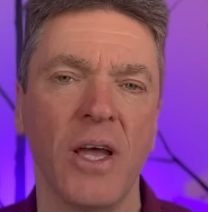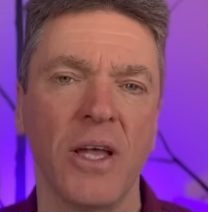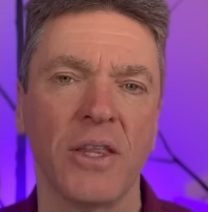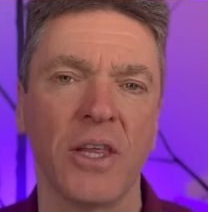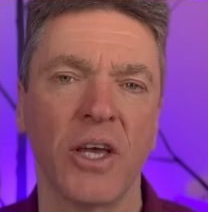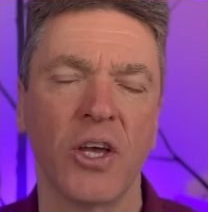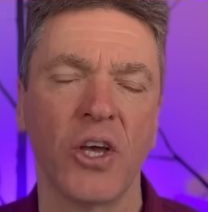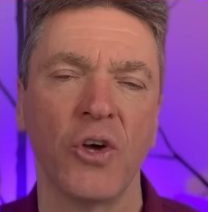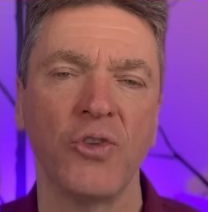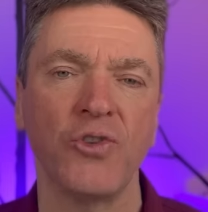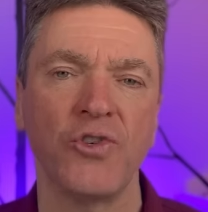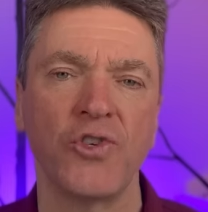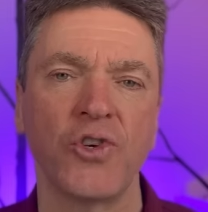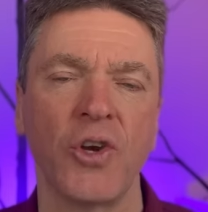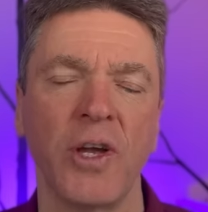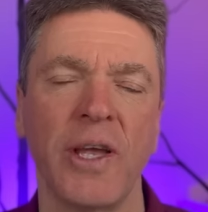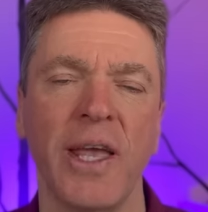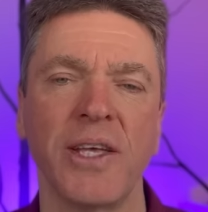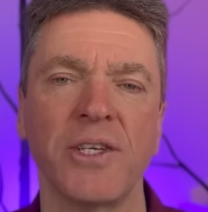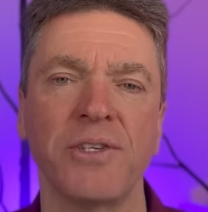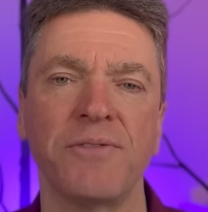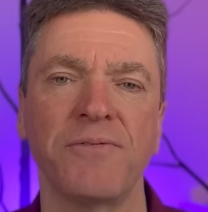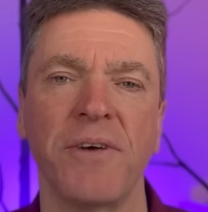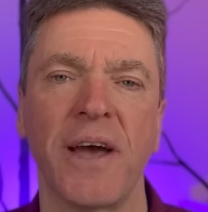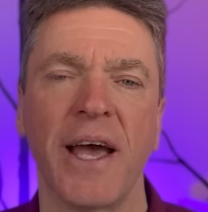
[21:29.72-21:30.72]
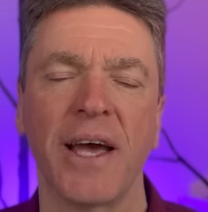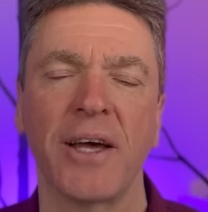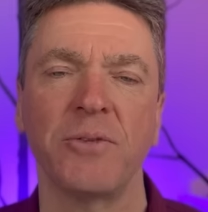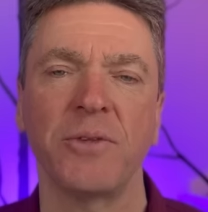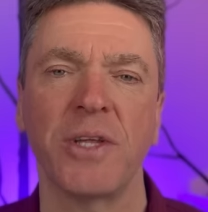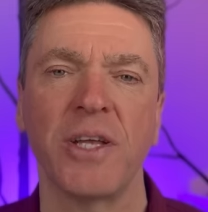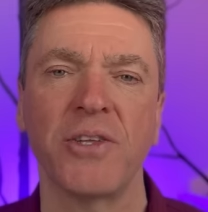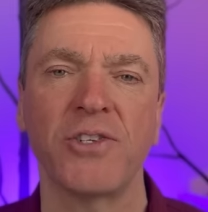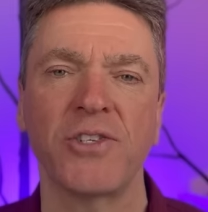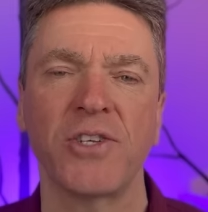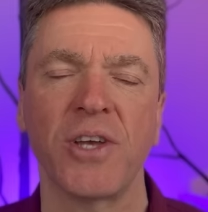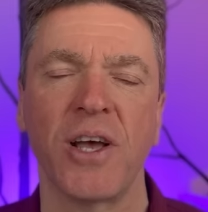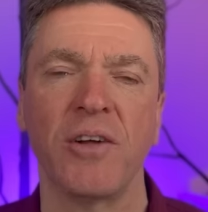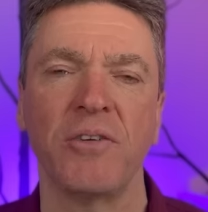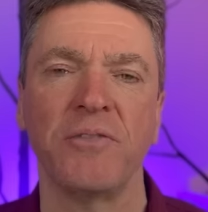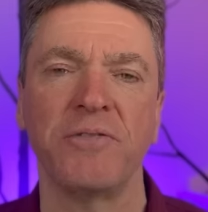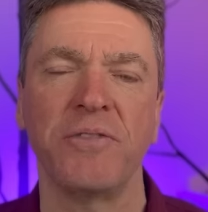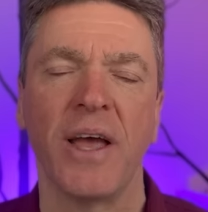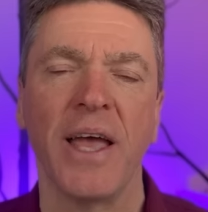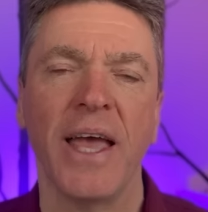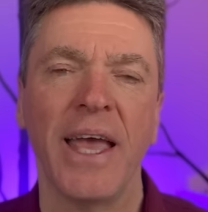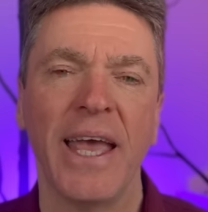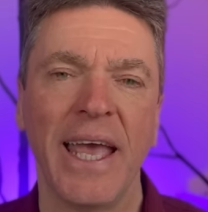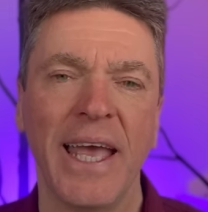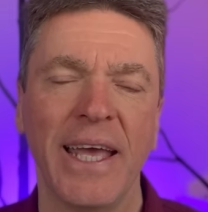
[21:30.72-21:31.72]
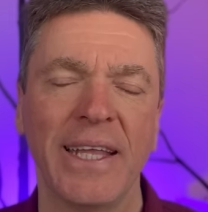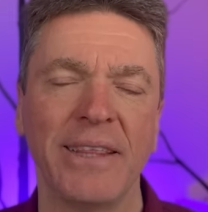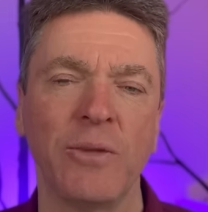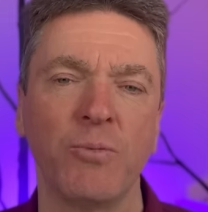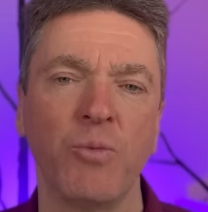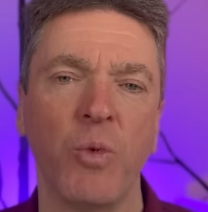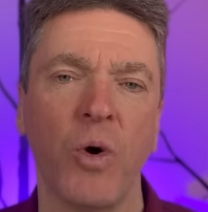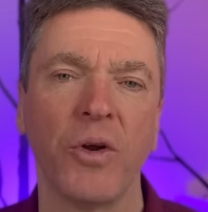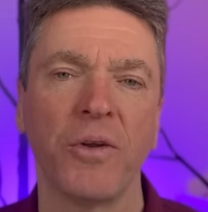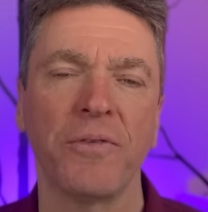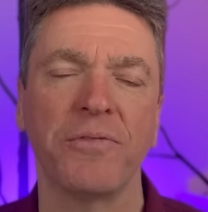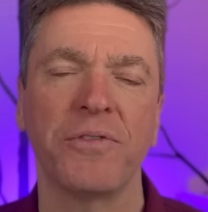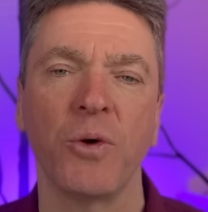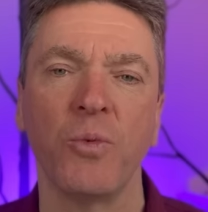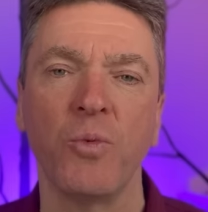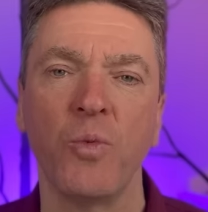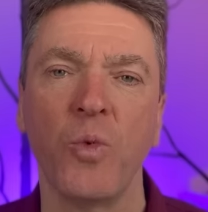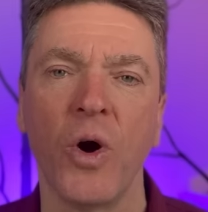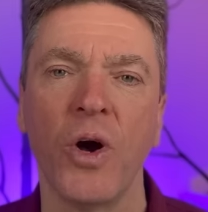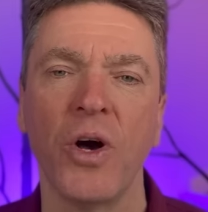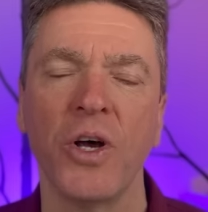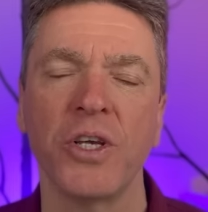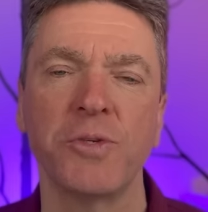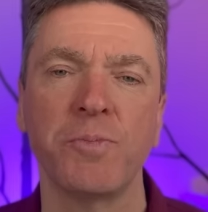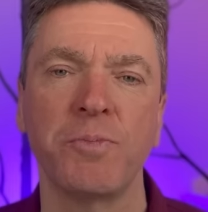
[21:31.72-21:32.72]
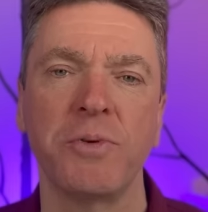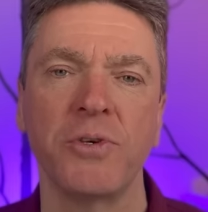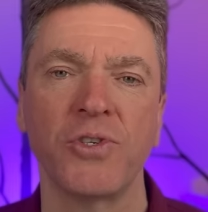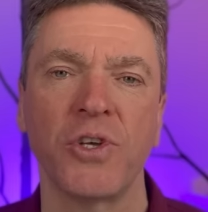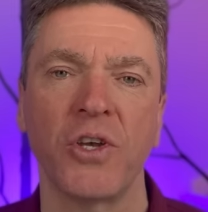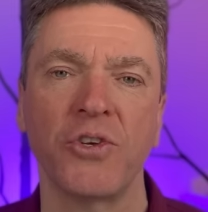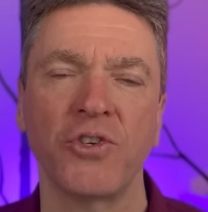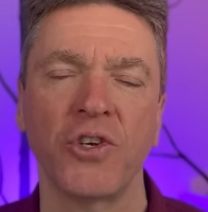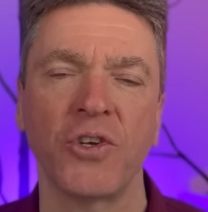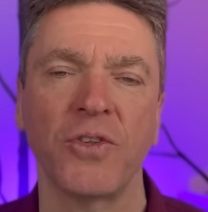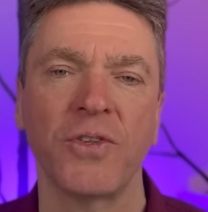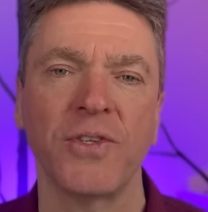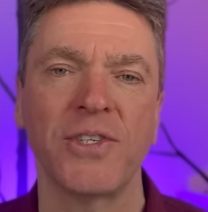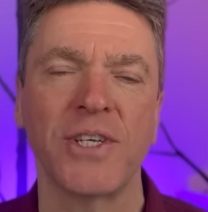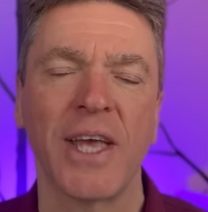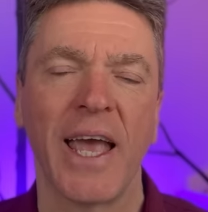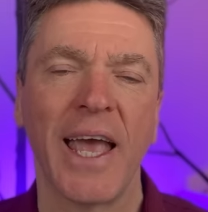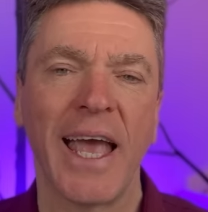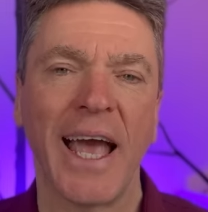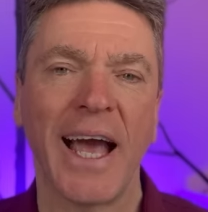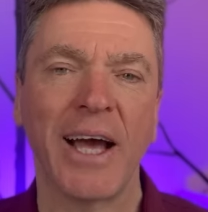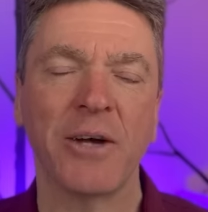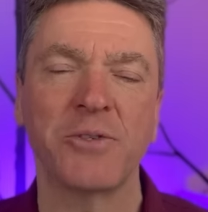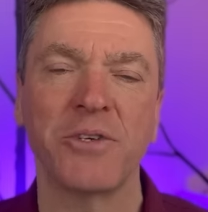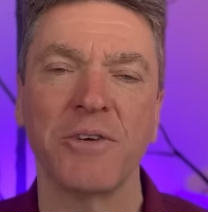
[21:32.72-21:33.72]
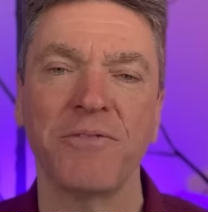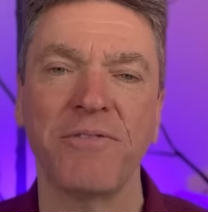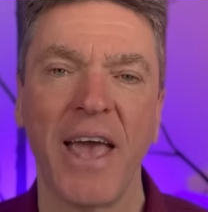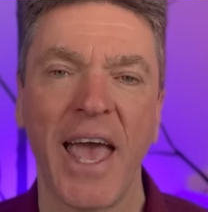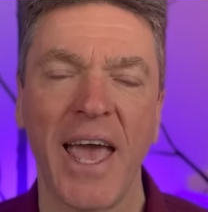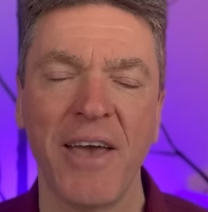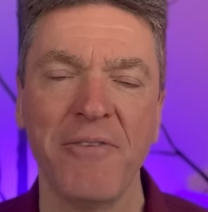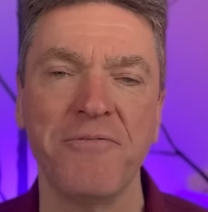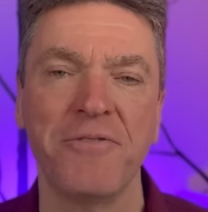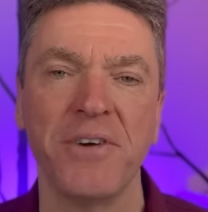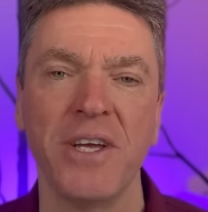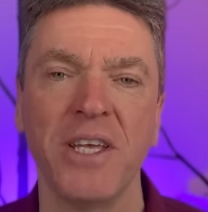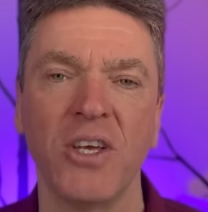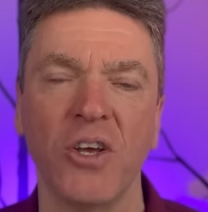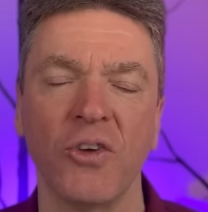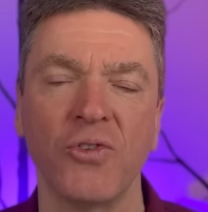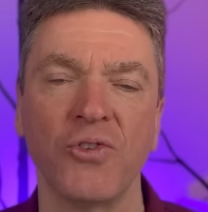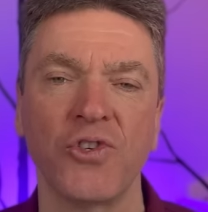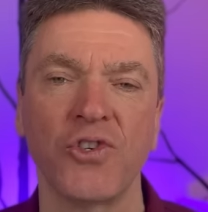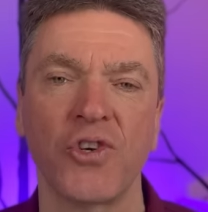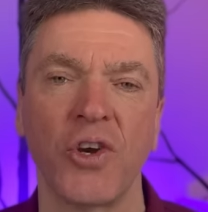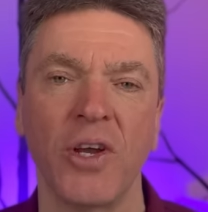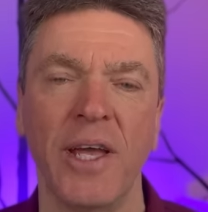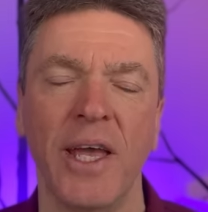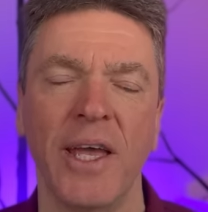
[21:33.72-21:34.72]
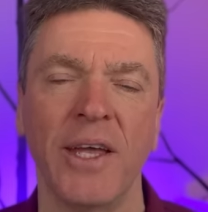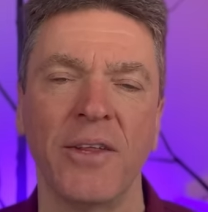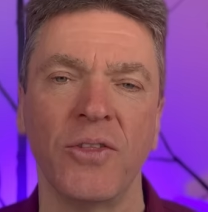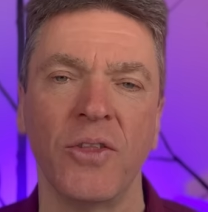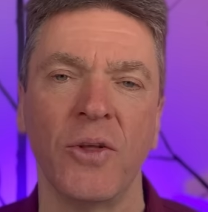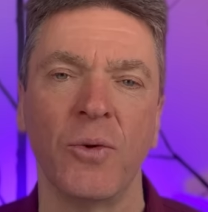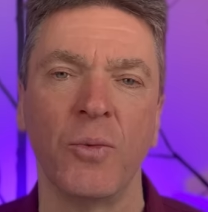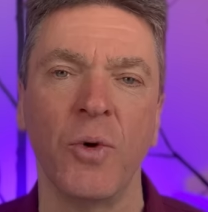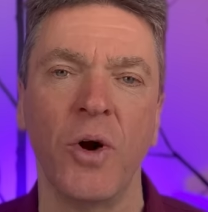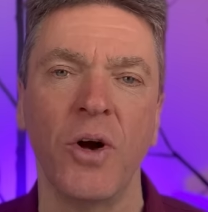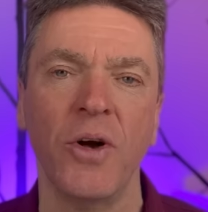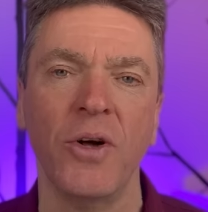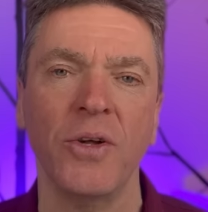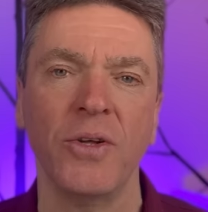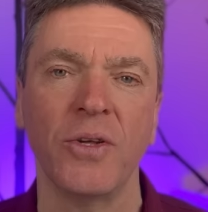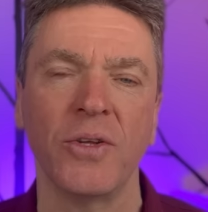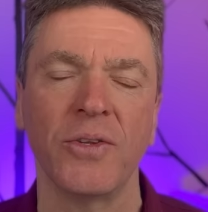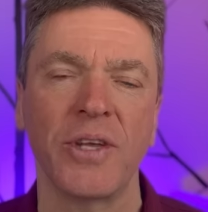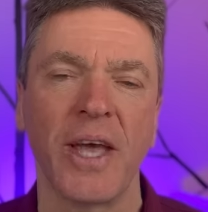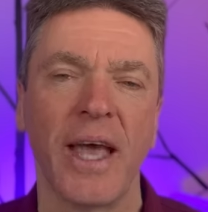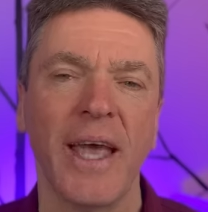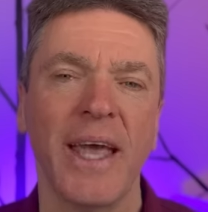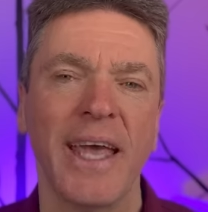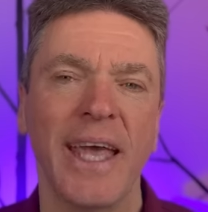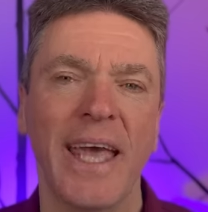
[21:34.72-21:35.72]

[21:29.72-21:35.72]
the country has found itself in one of the worst positions out of every country in the world.